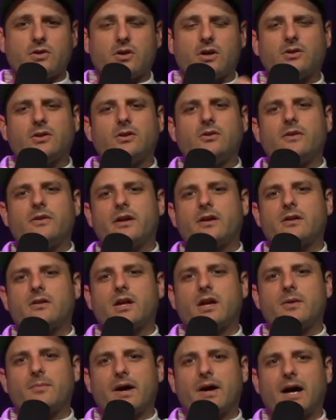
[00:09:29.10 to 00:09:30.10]
a little neck
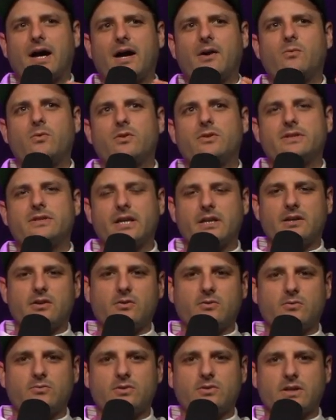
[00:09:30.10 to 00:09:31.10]
clam, I would take
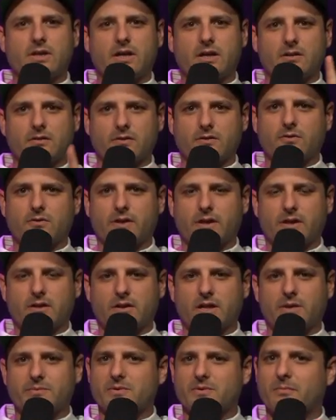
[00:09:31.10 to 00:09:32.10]
you to get little neck
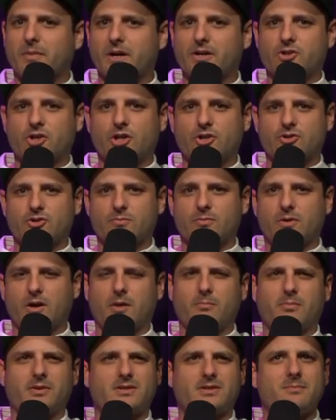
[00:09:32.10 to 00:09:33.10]
clams. It might change your
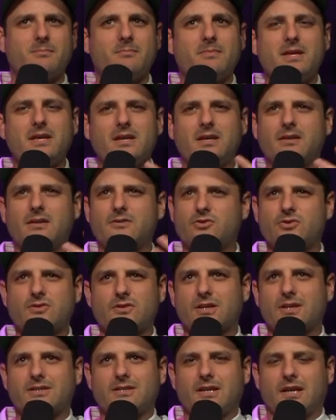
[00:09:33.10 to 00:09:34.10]
mind. But to me, it's
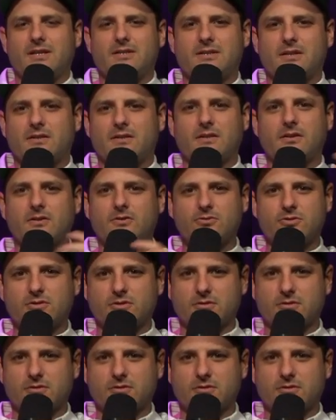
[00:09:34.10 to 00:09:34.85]
just like tasting the ocean.